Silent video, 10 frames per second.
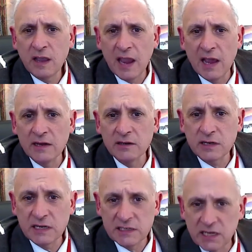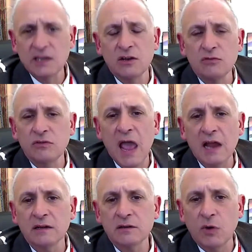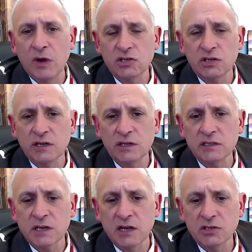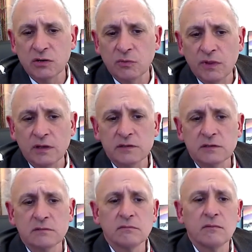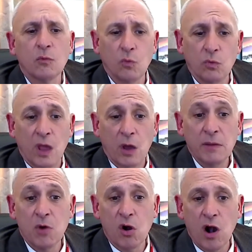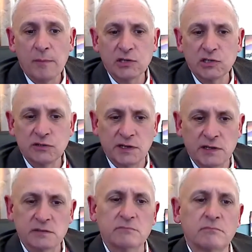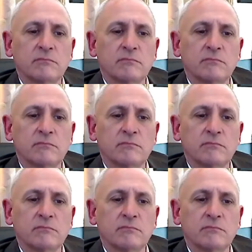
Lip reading: and continue that question and discussion with us. There'll be more opportunities.